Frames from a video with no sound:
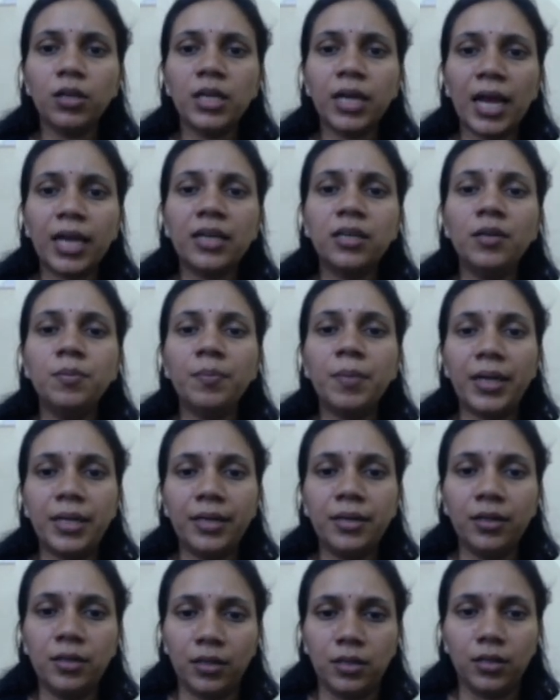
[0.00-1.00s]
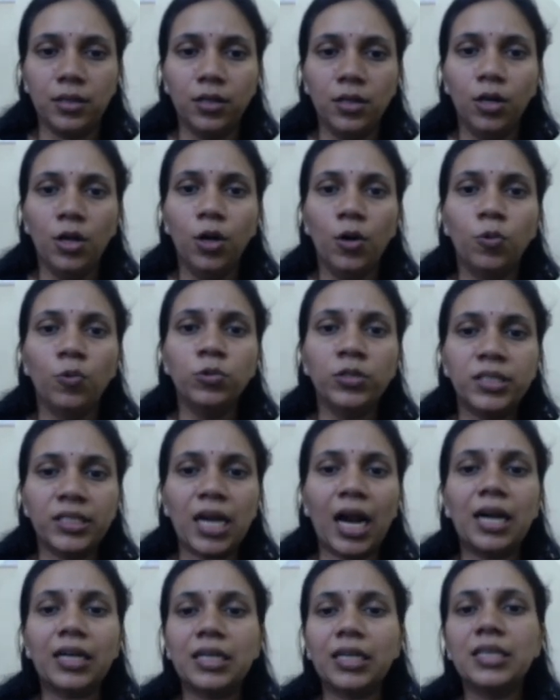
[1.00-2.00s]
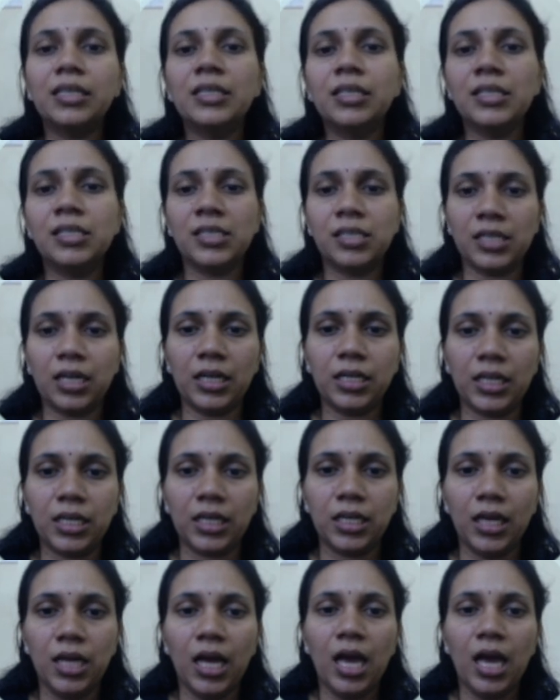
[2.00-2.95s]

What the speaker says: Gregor Mendel, who started this study,